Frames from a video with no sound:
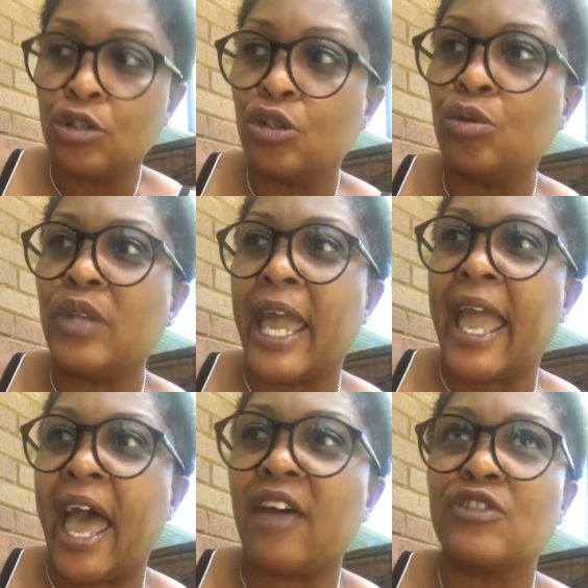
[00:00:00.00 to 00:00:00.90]
Do they
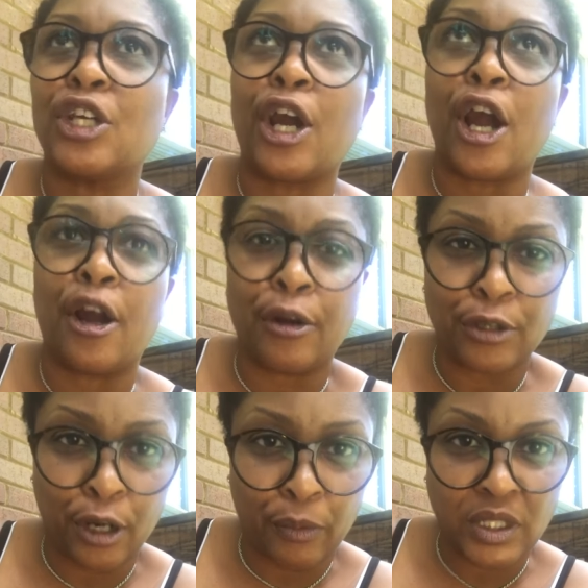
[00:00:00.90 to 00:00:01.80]
have to earn
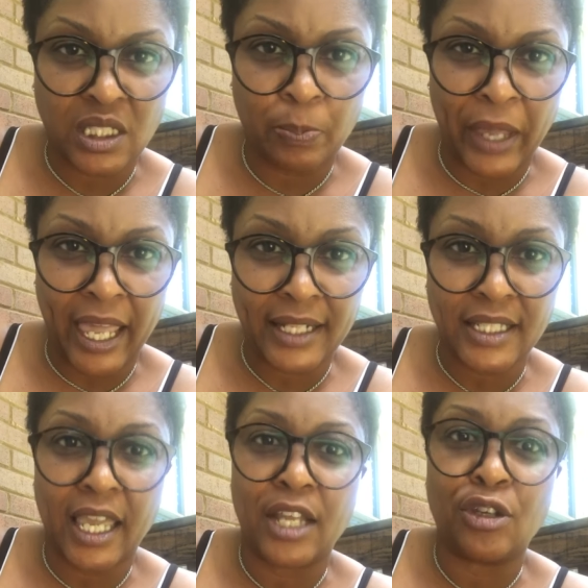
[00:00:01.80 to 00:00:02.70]
your respect
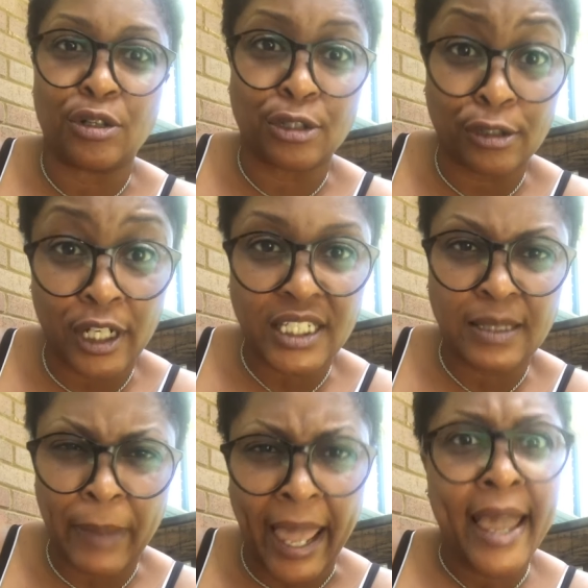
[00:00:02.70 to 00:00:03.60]
and your
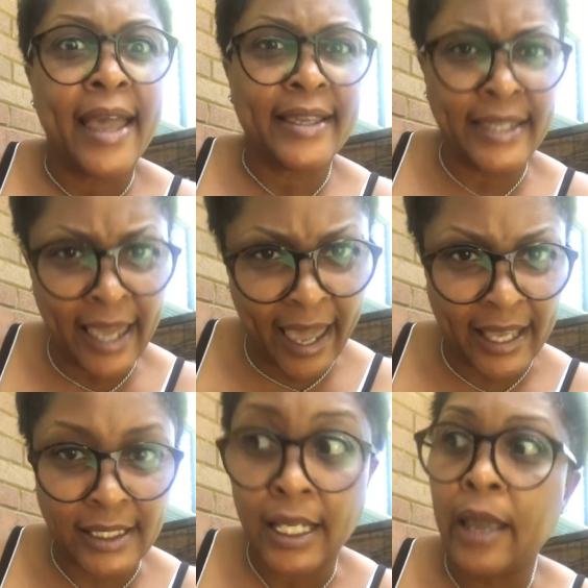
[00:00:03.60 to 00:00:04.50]
trust back?
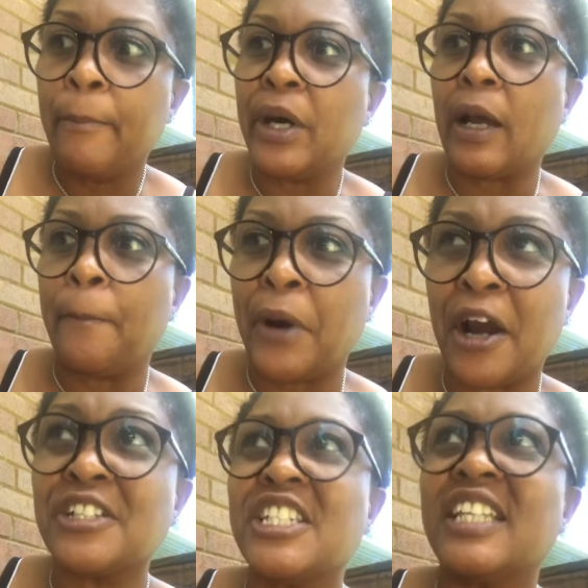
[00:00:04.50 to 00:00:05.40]
Yes, but a
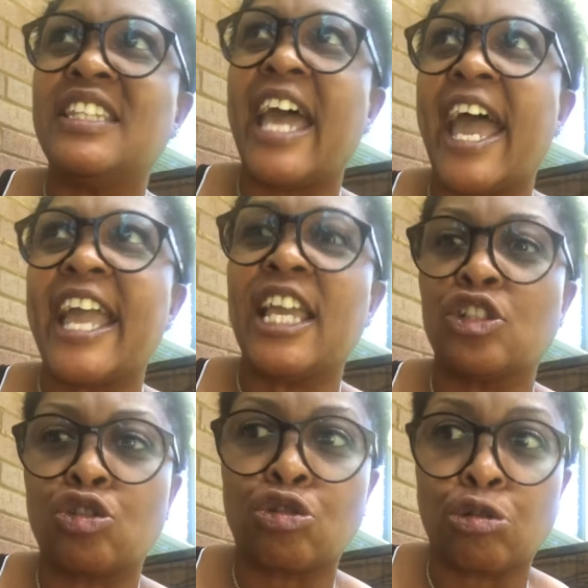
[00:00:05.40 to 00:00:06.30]
person that
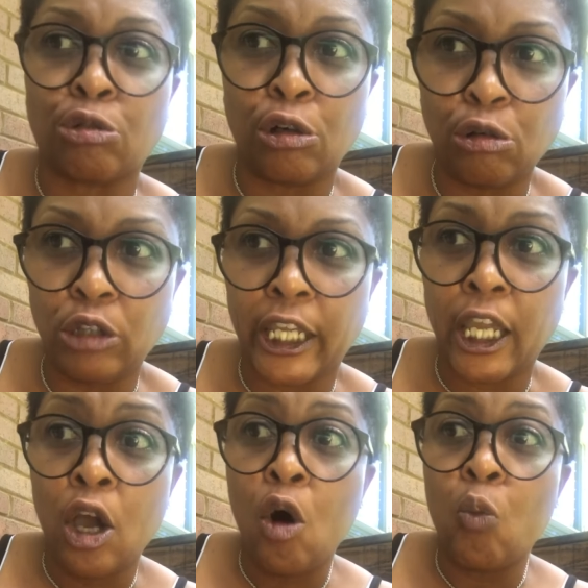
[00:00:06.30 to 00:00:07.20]
is truly
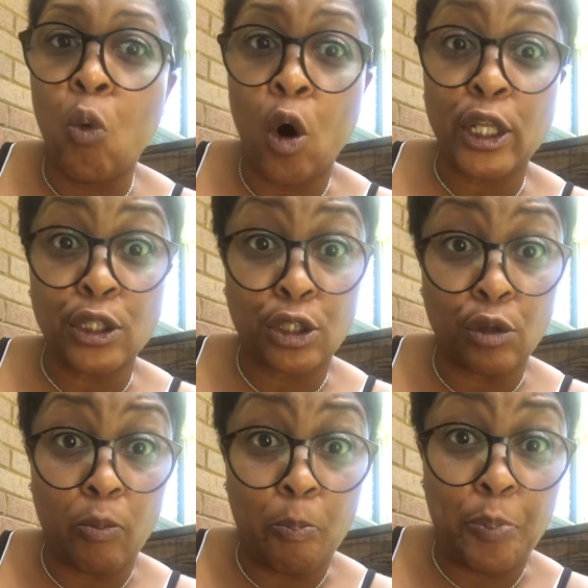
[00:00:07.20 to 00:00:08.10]
wanting to
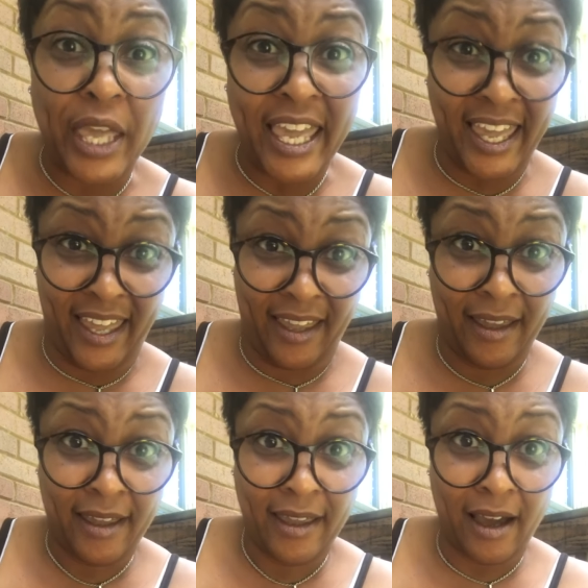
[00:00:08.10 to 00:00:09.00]
be
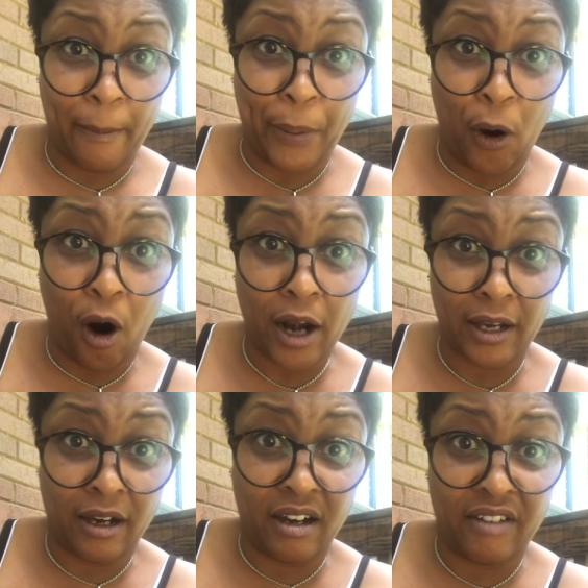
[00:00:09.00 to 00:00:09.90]
a part
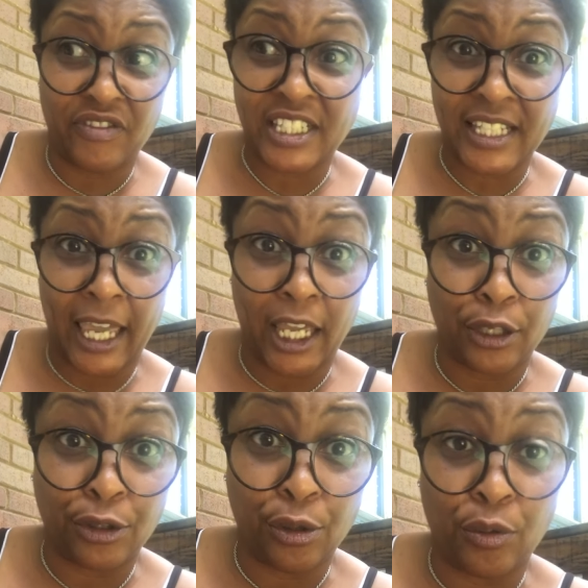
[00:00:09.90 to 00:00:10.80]
of
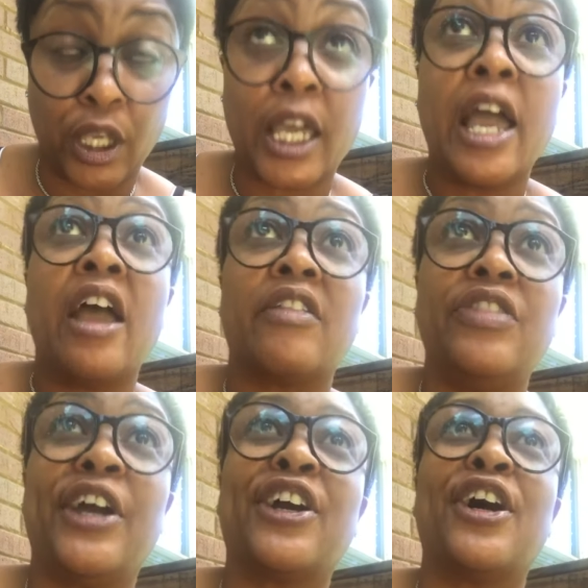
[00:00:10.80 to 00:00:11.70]
said union,
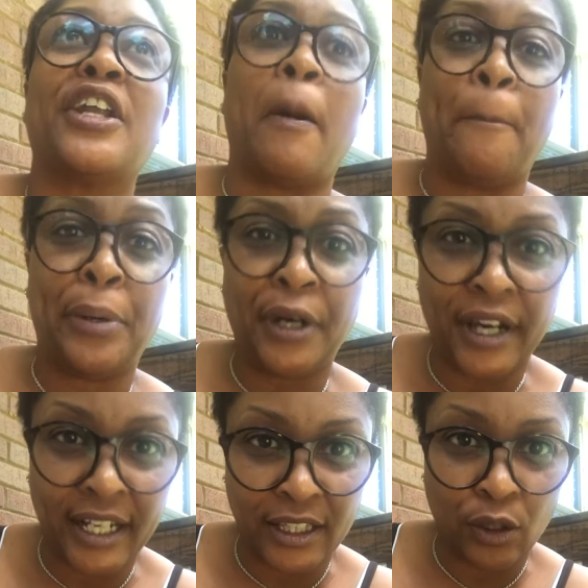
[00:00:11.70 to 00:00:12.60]
they're gonna
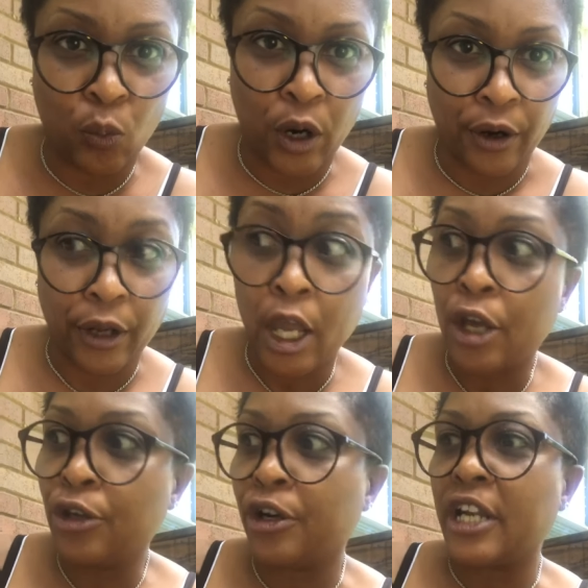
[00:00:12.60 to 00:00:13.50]
put in the work.
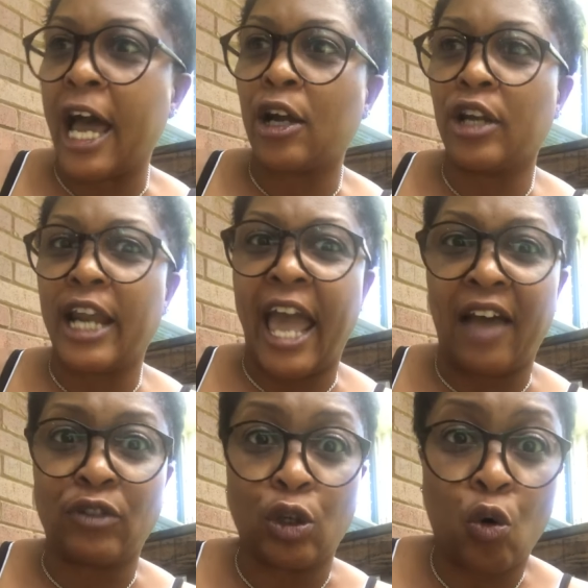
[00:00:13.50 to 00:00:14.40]
You're not gonna
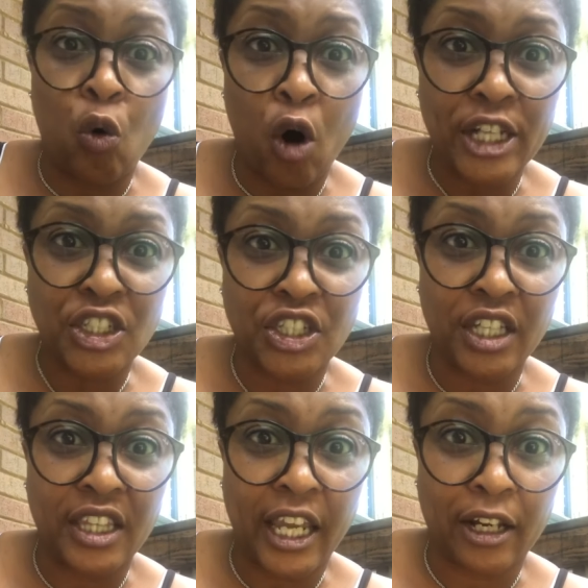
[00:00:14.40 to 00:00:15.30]
have to
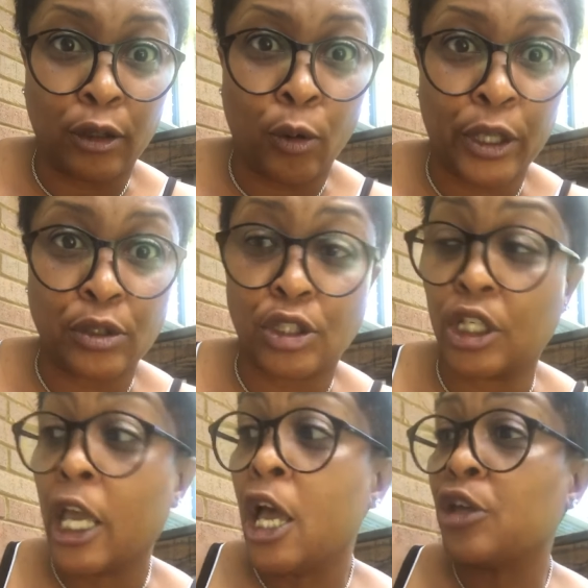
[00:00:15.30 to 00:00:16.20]
question their
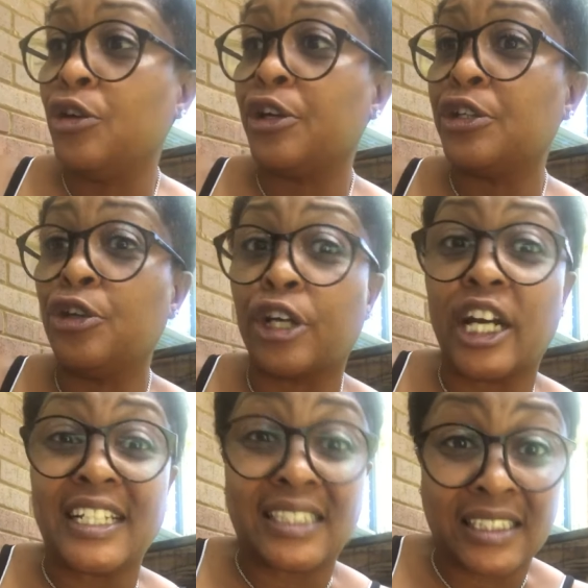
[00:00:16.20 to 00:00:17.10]
loyalty. You're
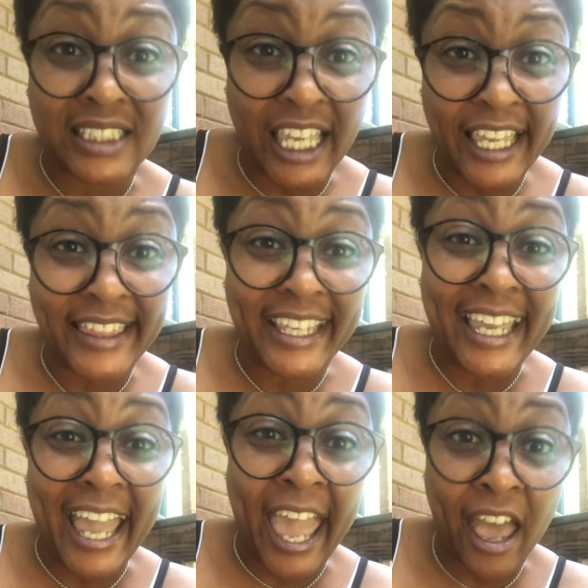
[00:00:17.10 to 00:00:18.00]
gonna see the
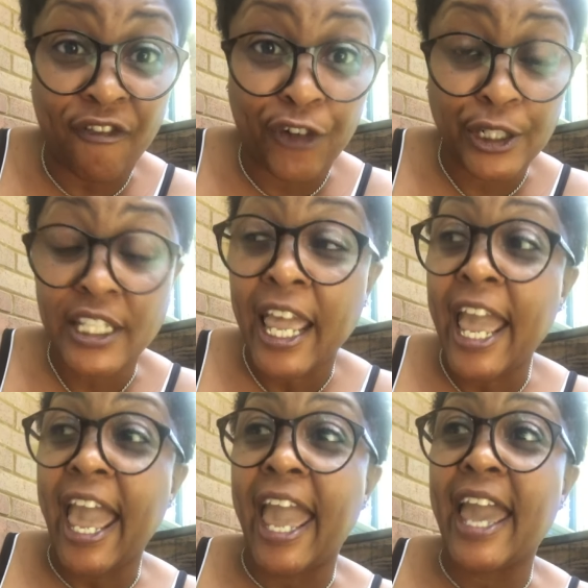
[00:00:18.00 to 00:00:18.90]
efforts.
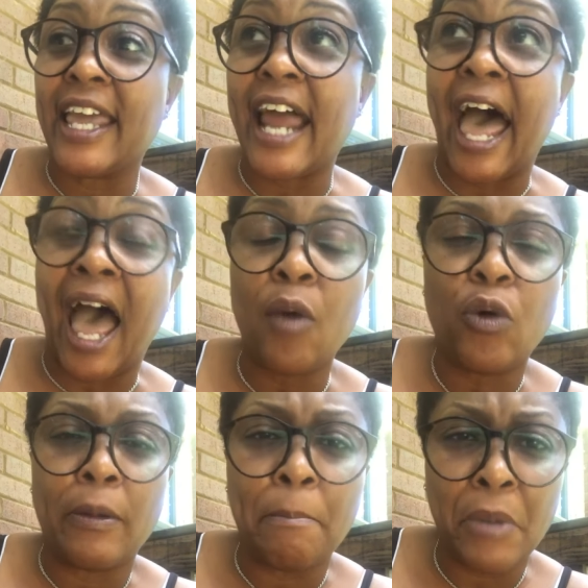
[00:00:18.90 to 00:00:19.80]
And I
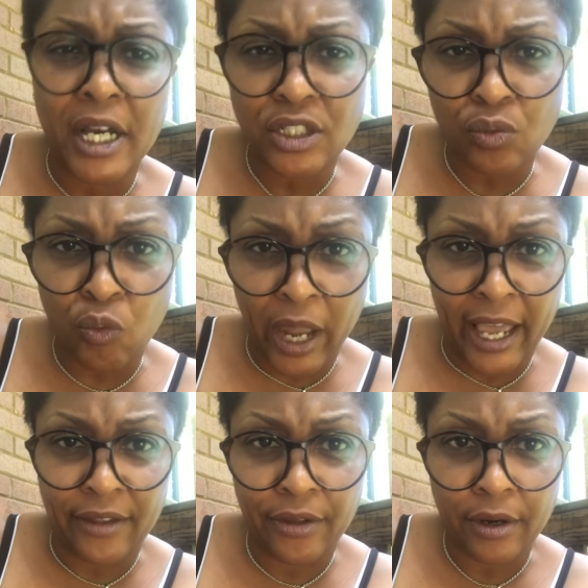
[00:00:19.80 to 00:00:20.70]
would much
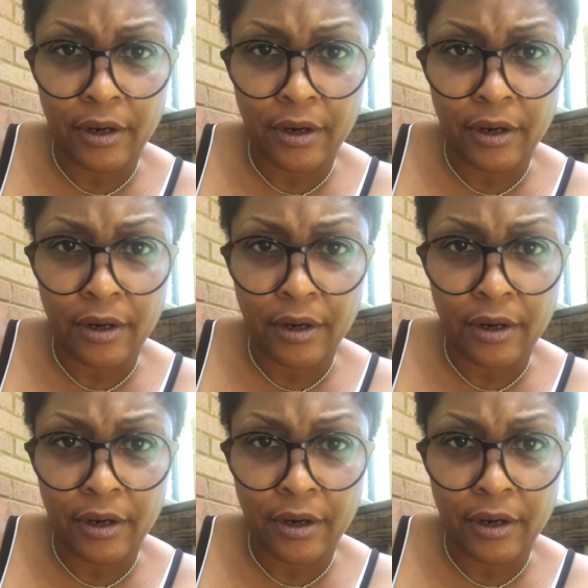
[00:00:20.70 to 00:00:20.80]
rather